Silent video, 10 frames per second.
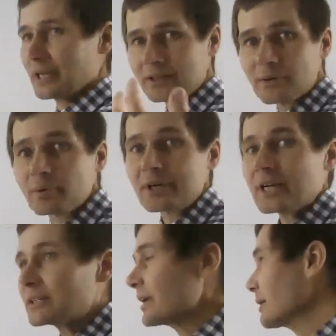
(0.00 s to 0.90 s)
in the
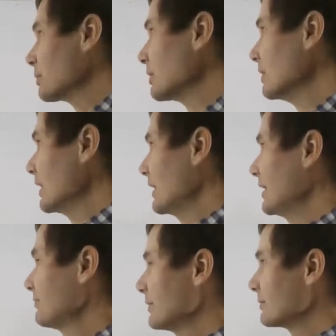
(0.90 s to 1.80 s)
predict table,
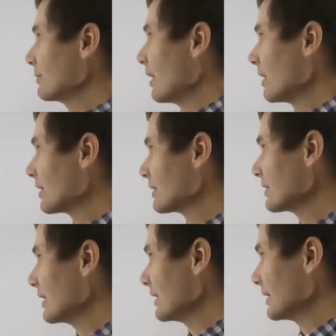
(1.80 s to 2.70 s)
if you
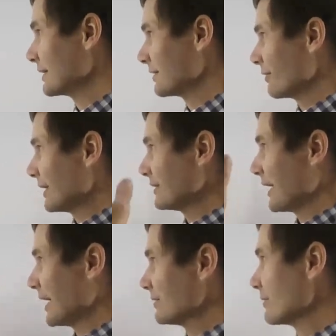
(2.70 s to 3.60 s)
are in
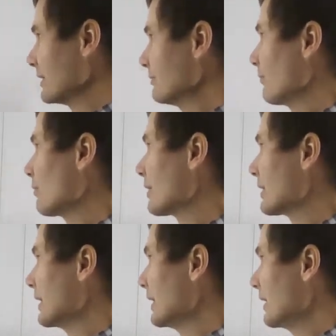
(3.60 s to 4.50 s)
the entry
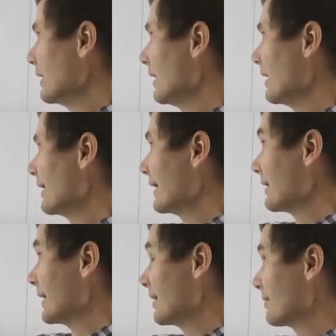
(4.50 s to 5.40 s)
for
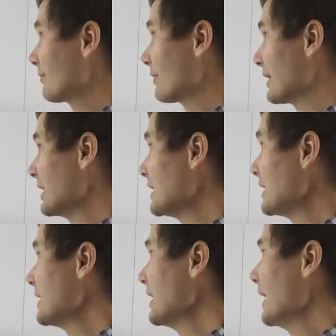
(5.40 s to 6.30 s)

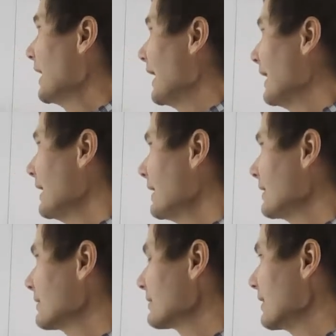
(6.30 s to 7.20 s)
E
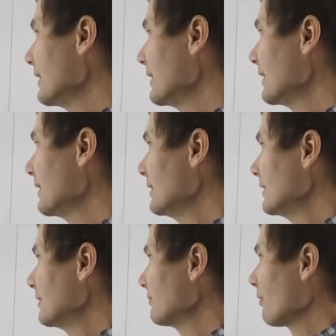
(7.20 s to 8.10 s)
and
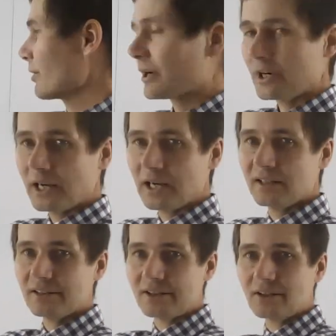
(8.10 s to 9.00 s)
for
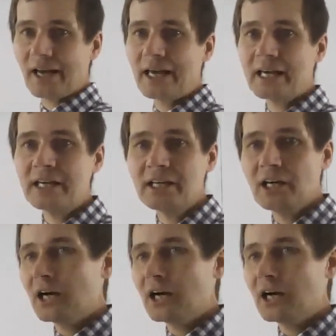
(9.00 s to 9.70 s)
little a,